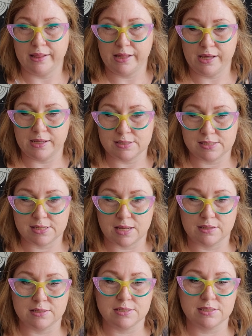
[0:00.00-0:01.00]
the
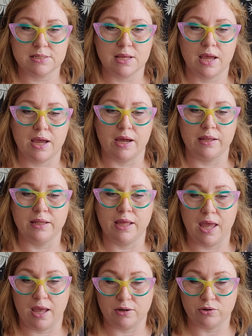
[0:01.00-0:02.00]
incense and the
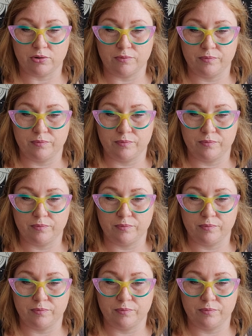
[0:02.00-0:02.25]
candle.